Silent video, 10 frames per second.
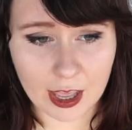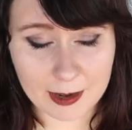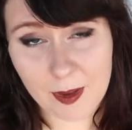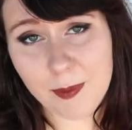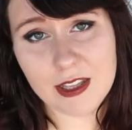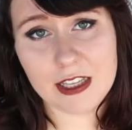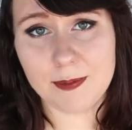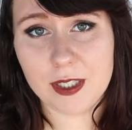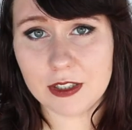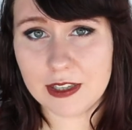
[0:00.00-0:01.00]
And maybe that's
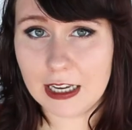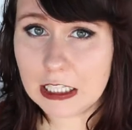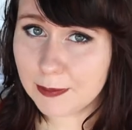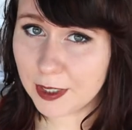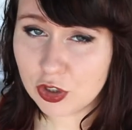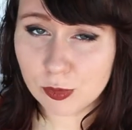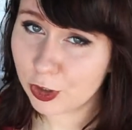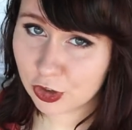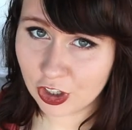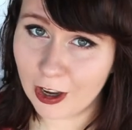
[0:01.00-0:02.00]
because I spent too
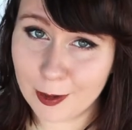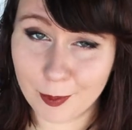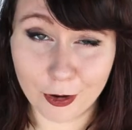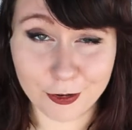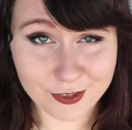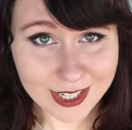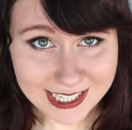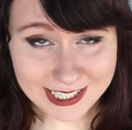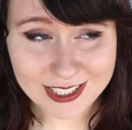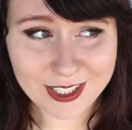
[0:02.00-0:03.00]
much time on
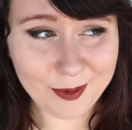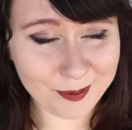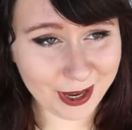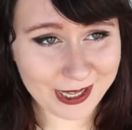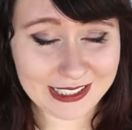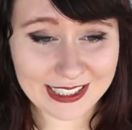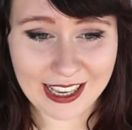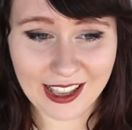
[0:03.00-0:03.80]
Reddit, but